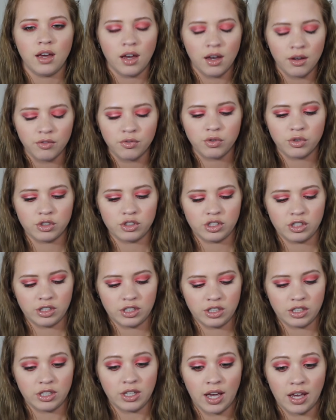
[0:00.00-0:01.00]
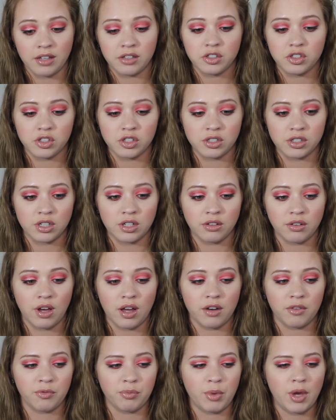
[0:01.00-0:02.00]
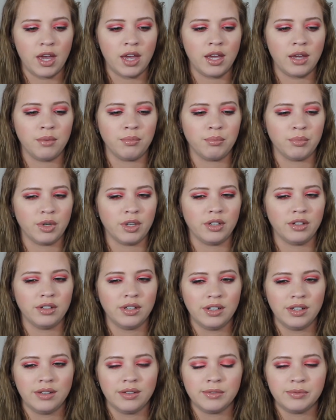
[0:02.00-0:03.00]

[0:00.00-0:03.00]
Unfortunately, yes, she's in a lot of pain, but